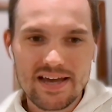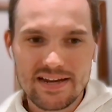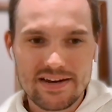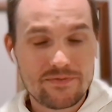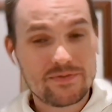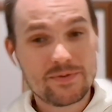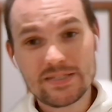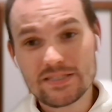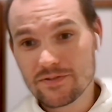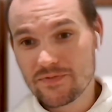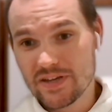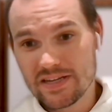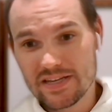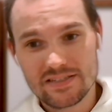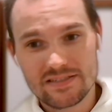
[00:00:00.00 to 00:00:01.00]
and especially if
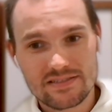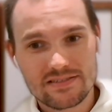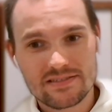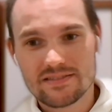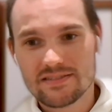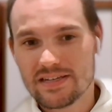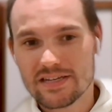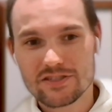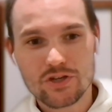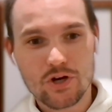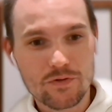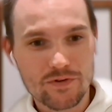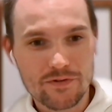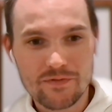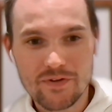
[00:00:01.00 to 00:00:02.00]
it gets
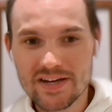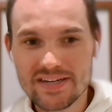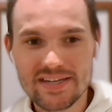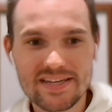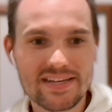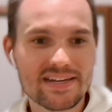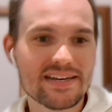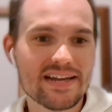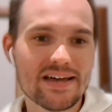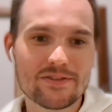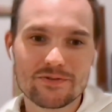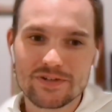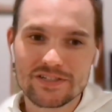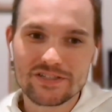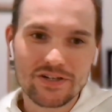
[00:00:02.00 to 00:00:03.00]
overfunded, and now
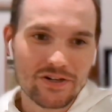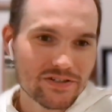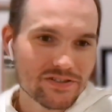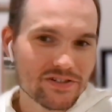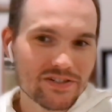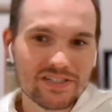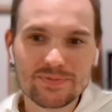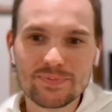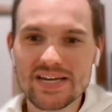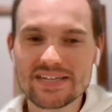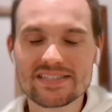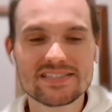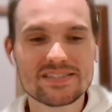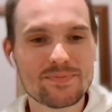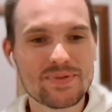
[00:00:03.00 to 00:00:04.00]
the returns are
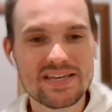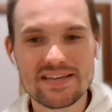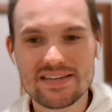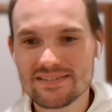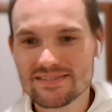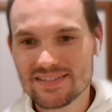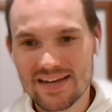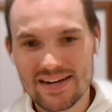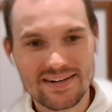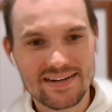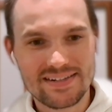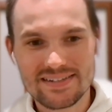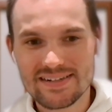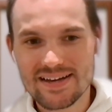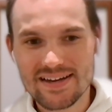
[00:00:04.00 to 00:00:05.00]
expected to be
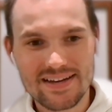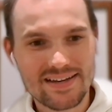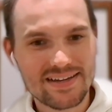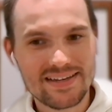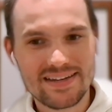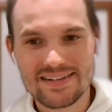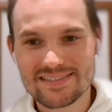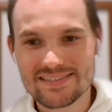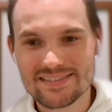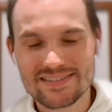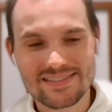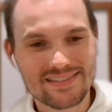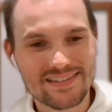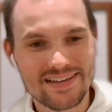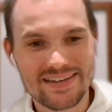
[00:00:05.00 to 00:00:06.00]
and it
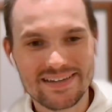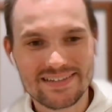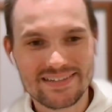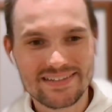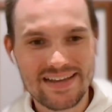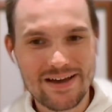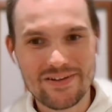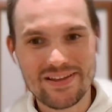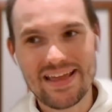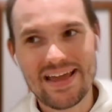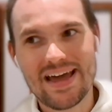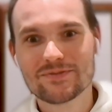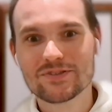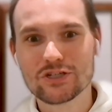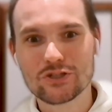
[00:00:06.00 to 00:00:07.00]
just is like now they
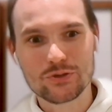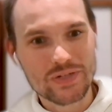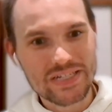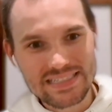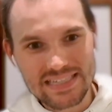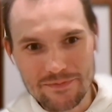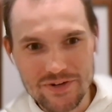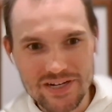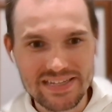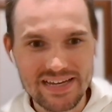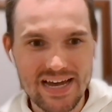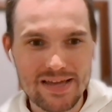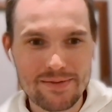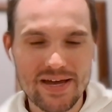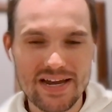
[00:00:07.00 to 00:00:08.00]
have to grease every
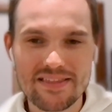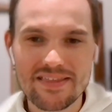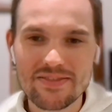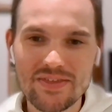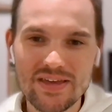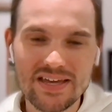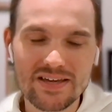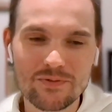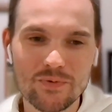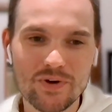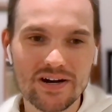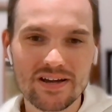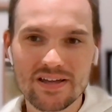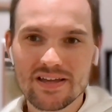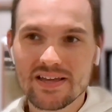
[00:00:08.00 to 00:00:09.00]
dime out of the thing.
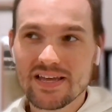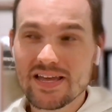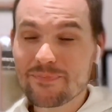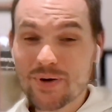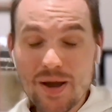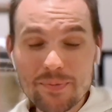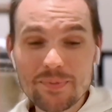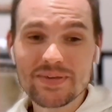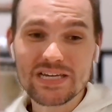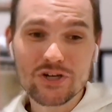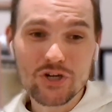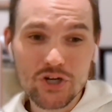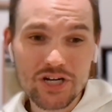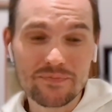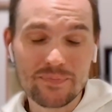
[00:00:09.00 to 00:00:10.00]
Where it probably
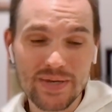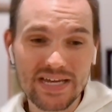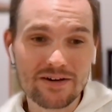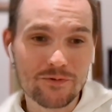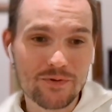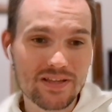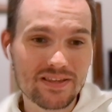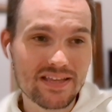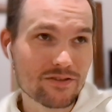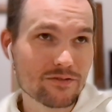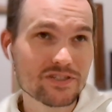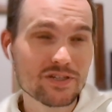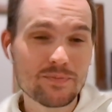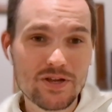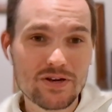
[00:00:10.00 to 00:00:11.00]
could have been like those
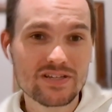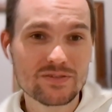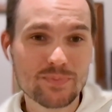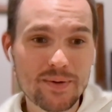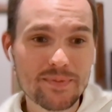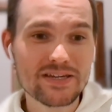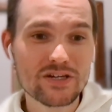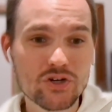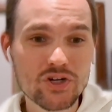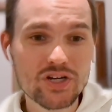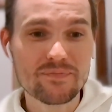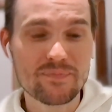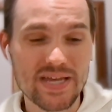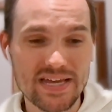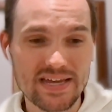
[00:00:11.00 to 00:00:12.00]
communities probably could
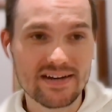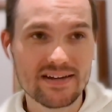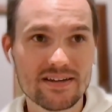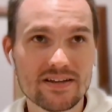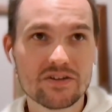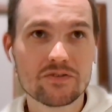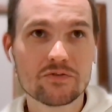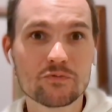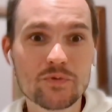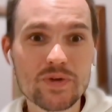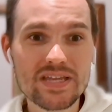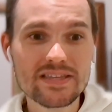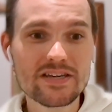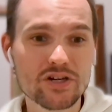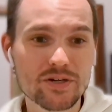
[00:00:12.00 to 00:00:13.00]
have been
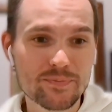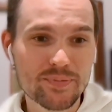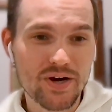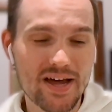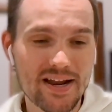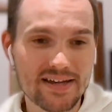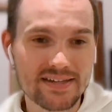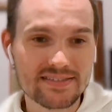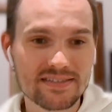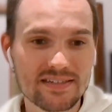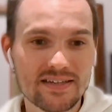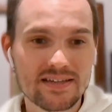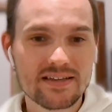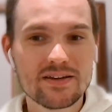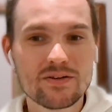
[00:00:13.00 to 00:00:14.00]
really good products
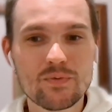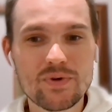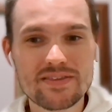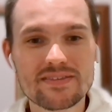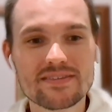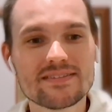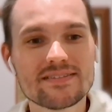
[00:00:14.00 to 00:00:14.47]
with